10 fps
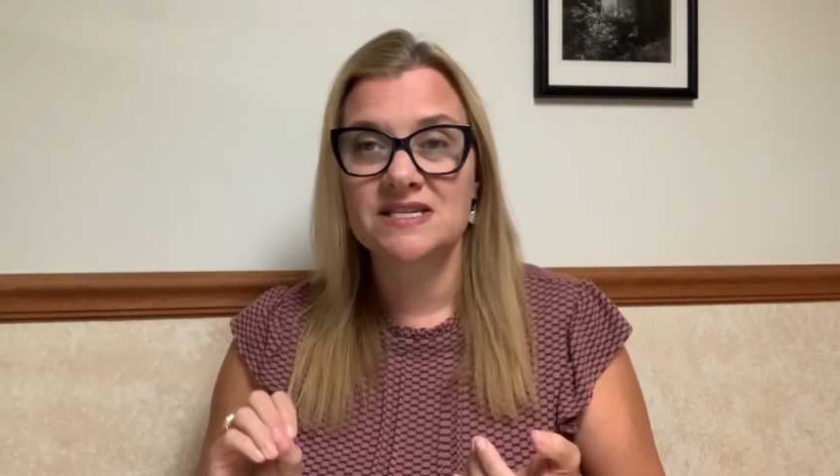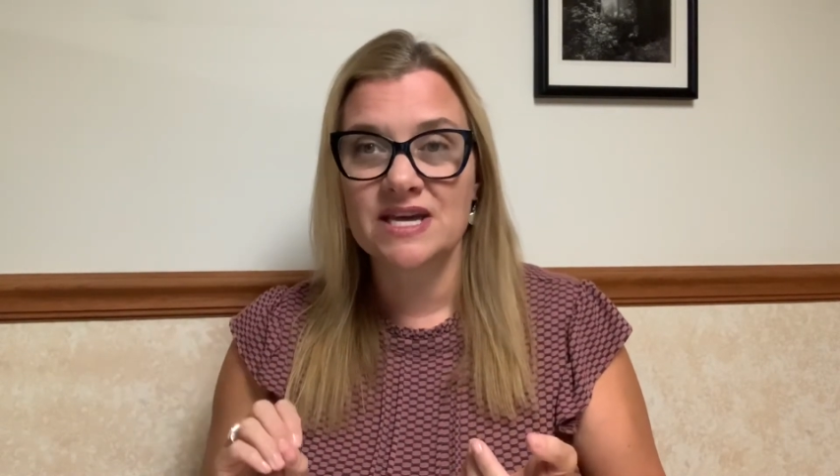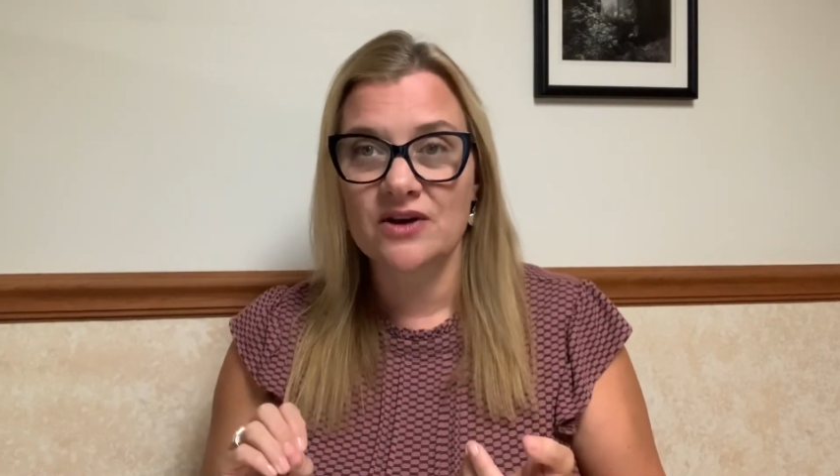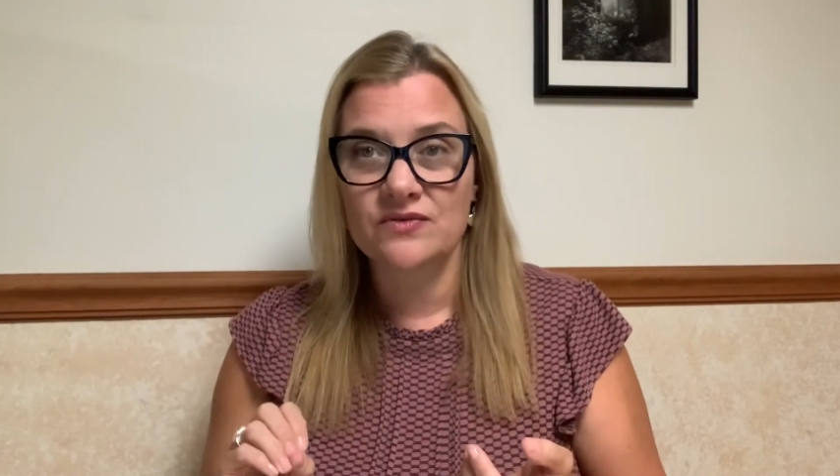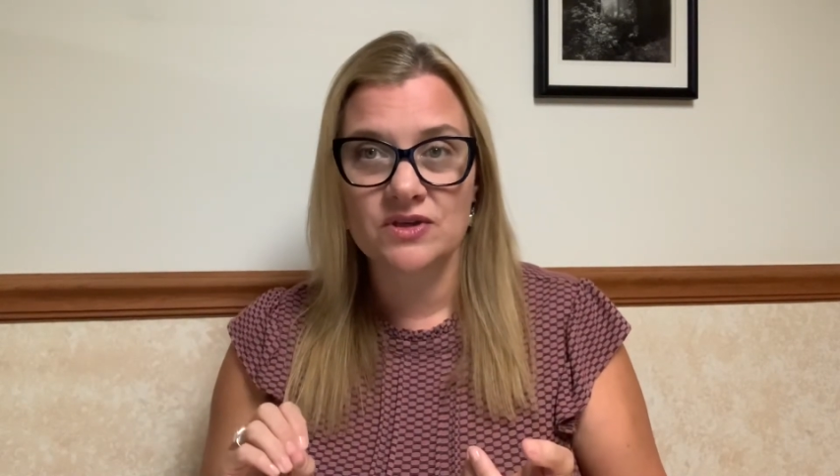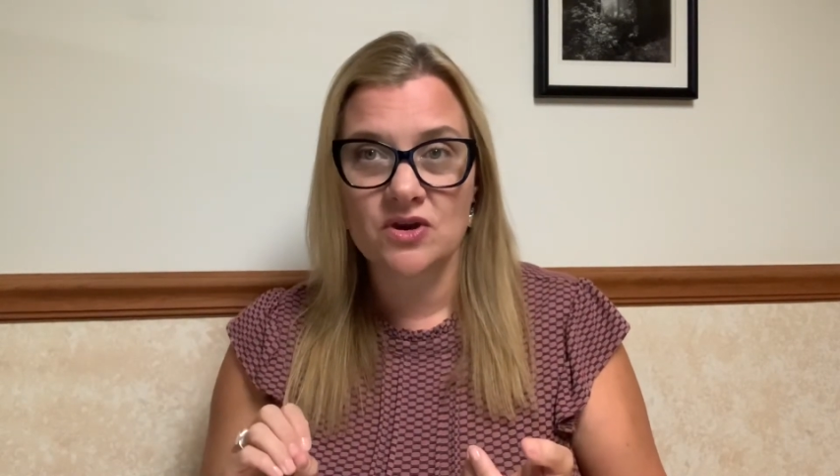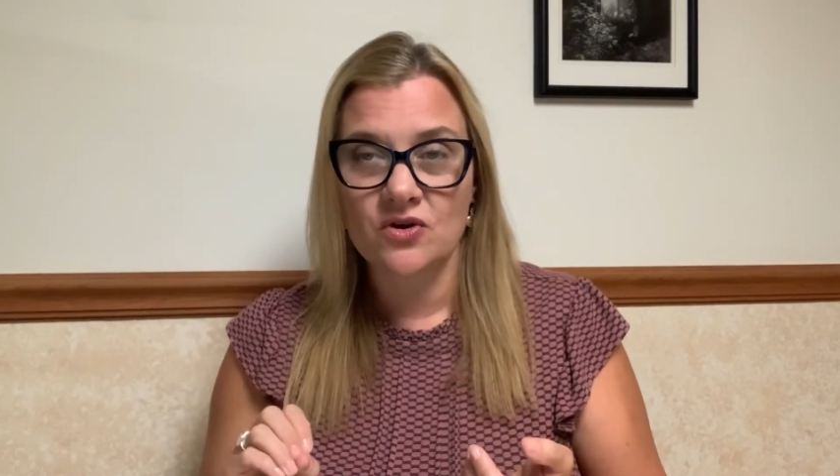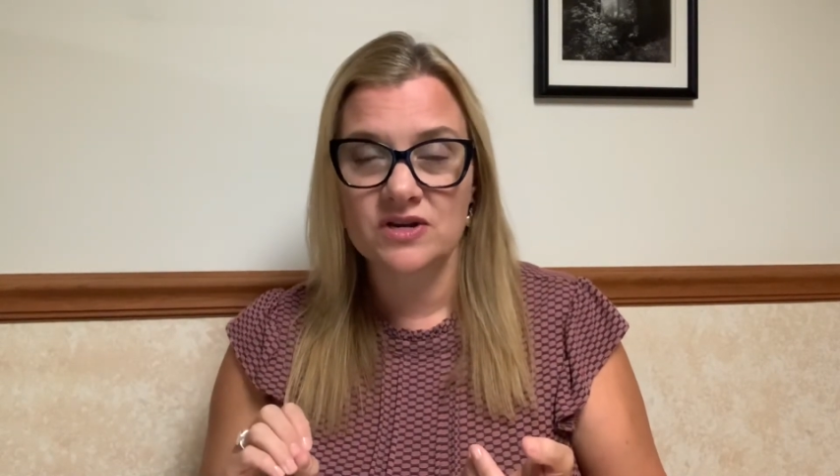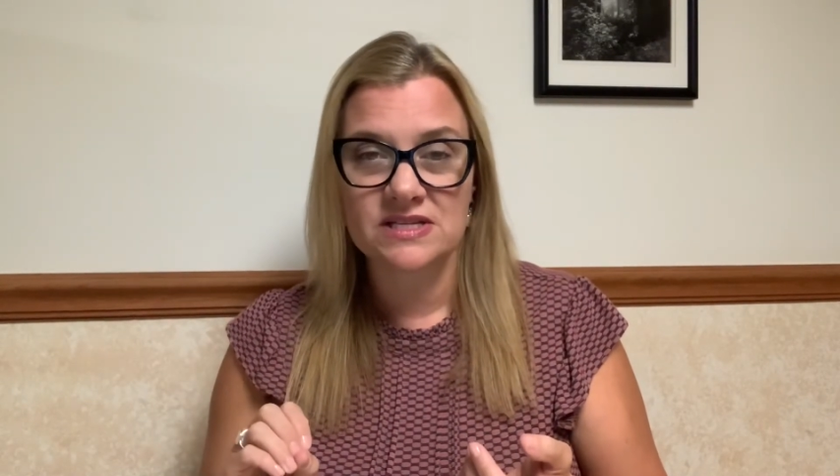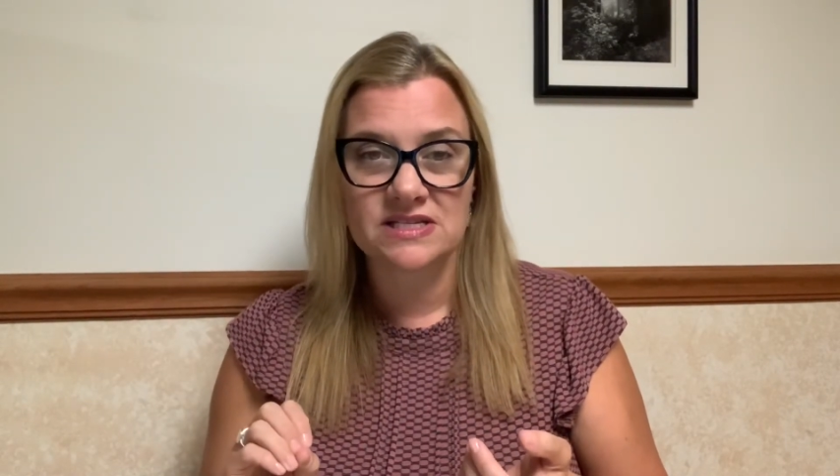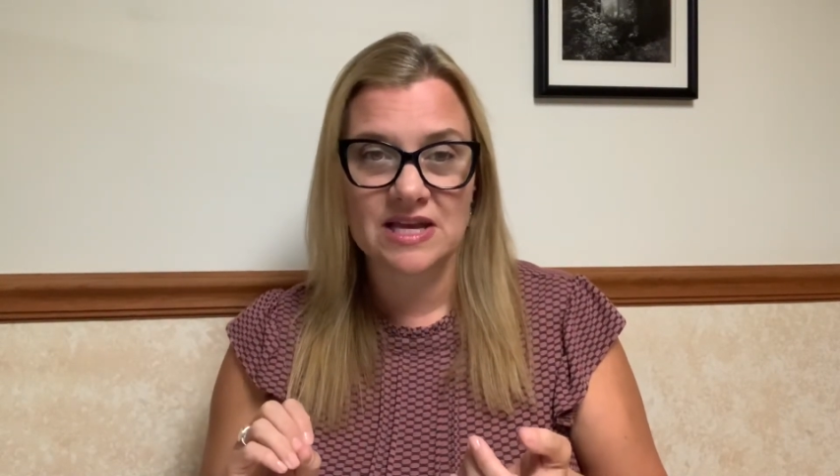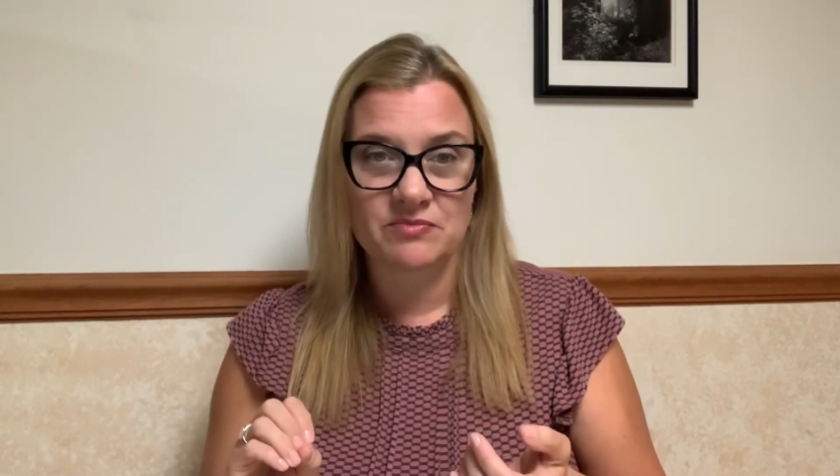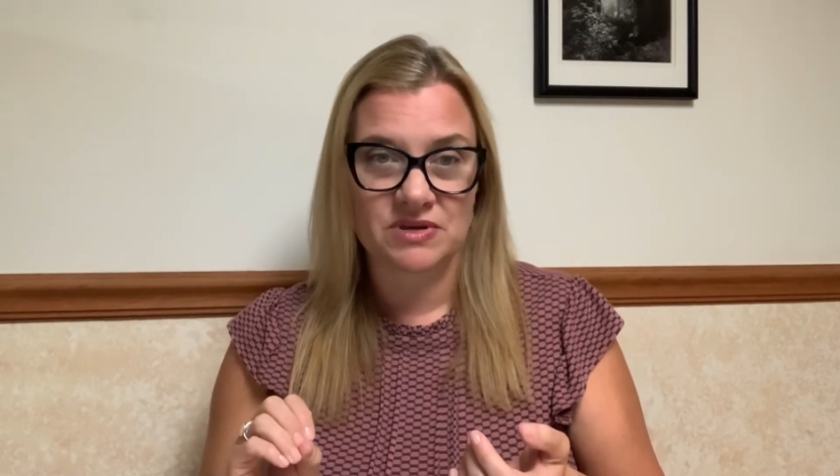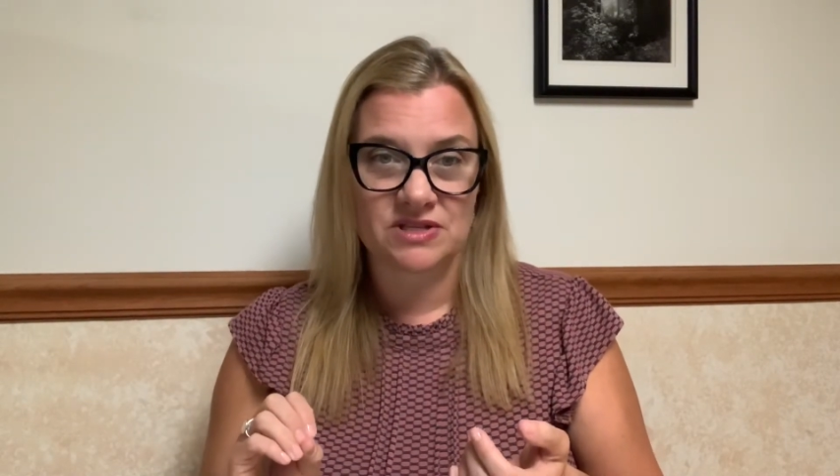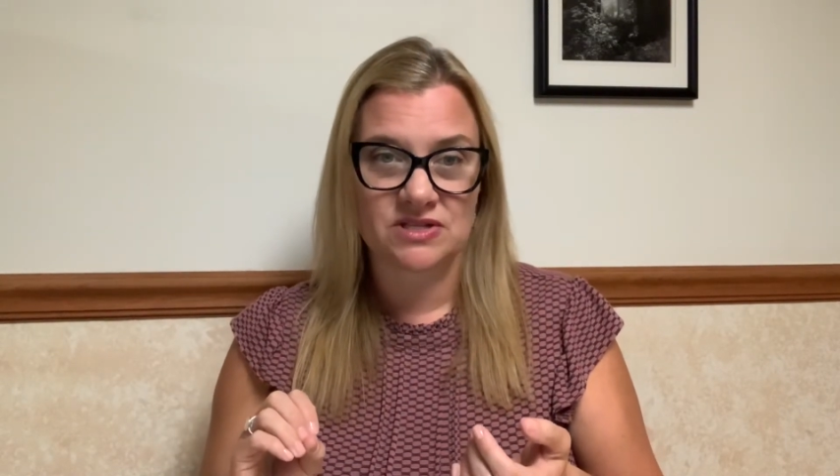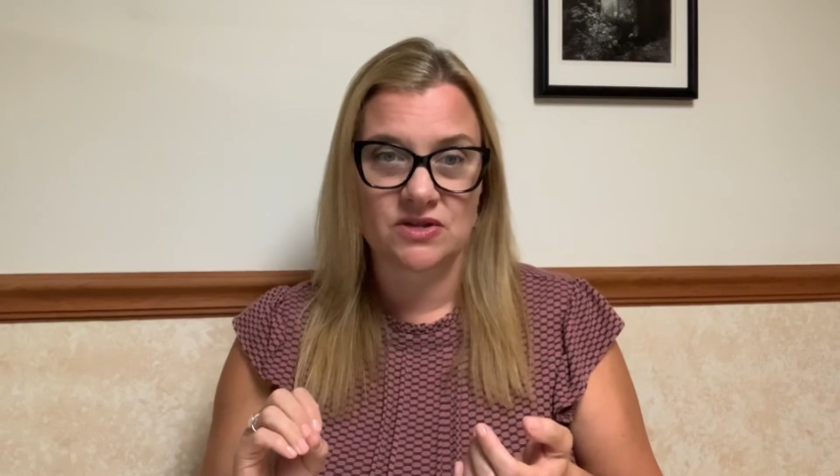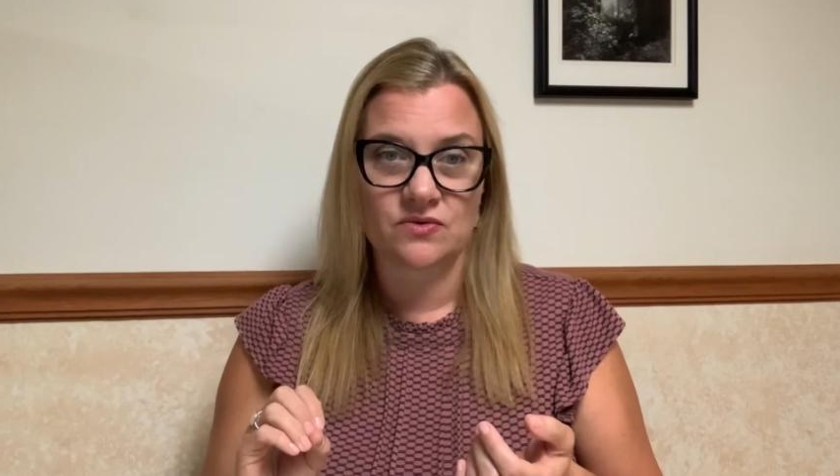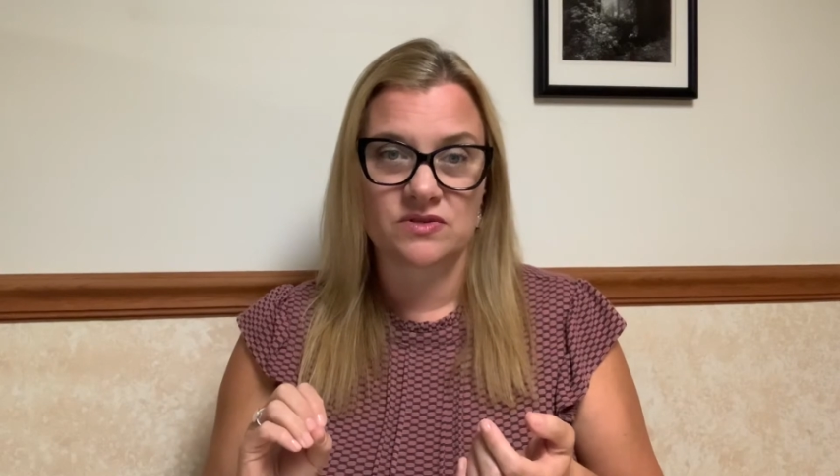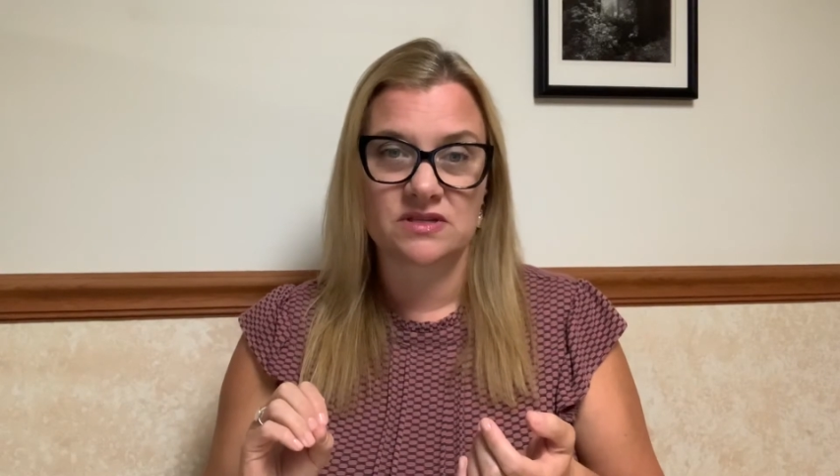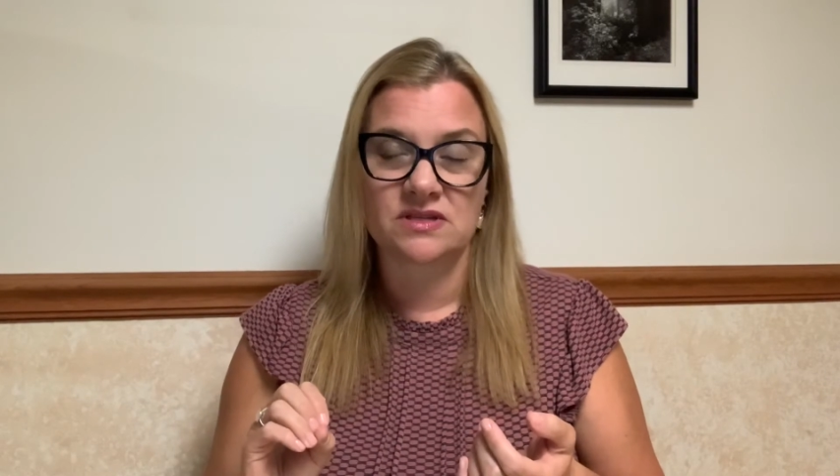out in the yard as stepping
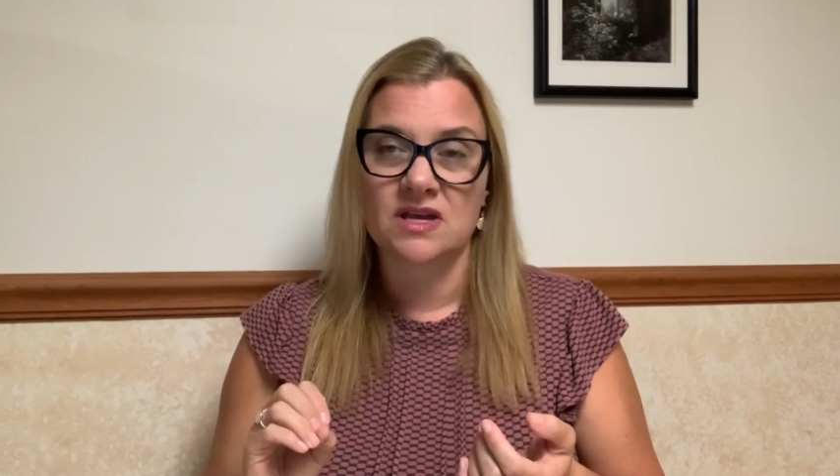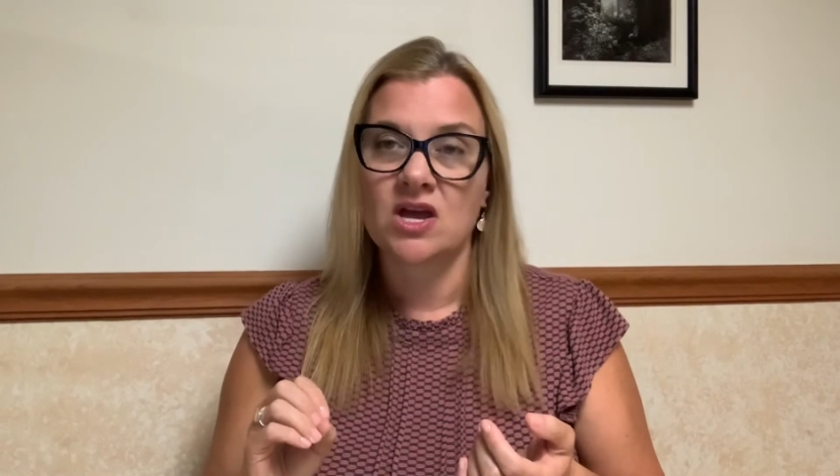stones.